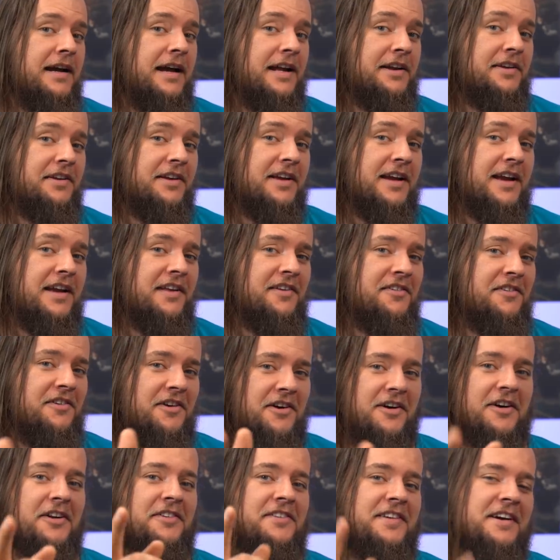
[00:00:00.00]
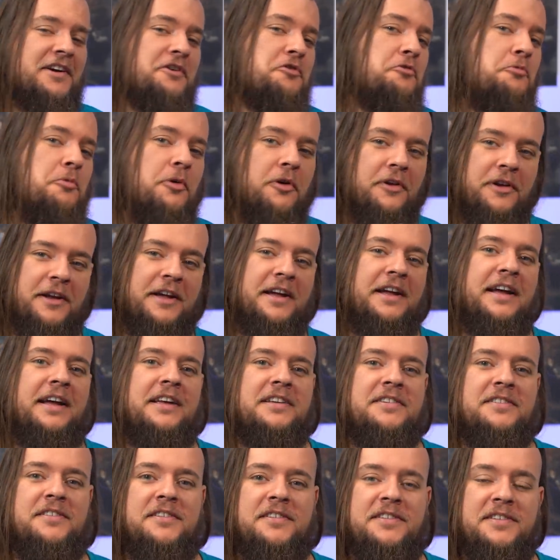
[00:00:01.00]
And again, I'll tackle what Nate
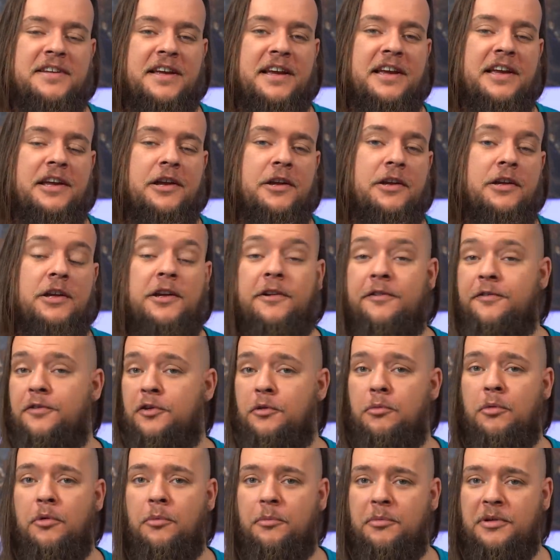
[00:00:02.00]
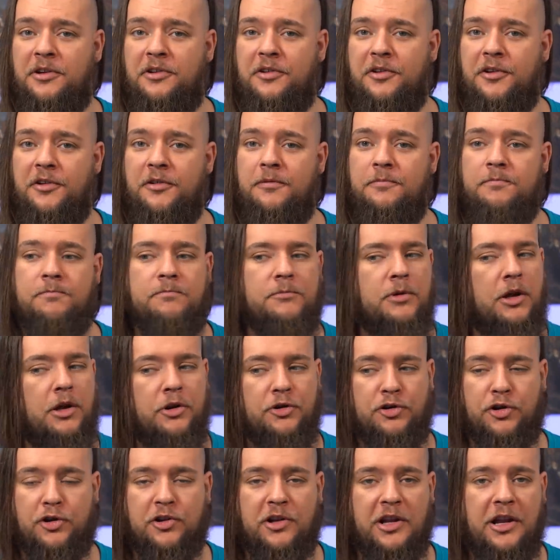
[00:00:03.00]
has to say if you want me to.
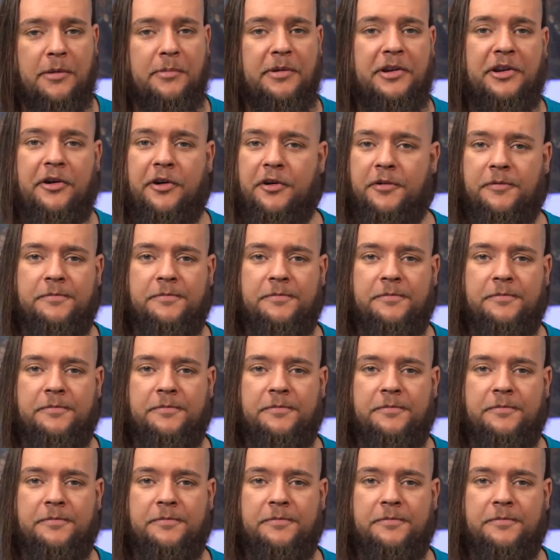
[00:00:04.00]
Just let me know.